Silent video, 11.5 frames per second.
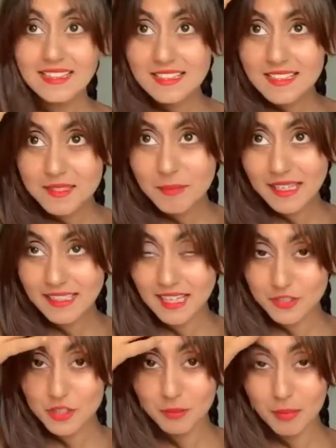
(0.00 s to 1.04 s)
And this is my
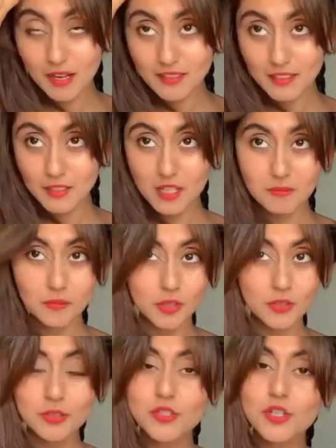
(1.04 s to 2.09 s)
natural parting, so I'm
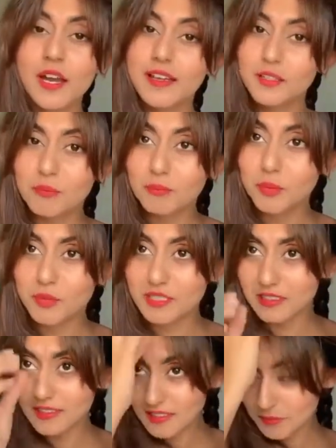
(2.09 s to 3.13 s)
not going to try and
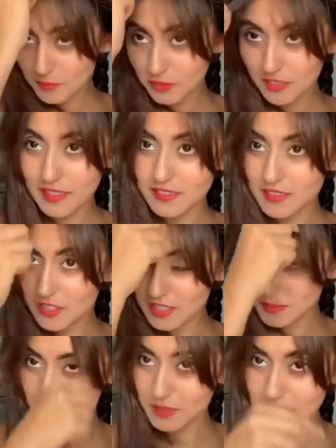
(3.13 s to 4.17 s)
oppose it. I'm going to let it
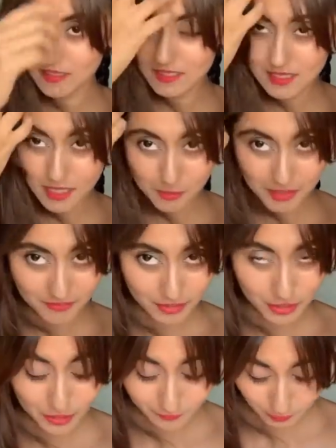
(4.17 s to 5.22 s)
just be. This is how my
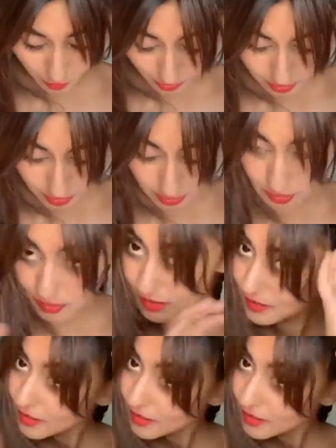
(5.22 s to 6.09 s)
fringe falls.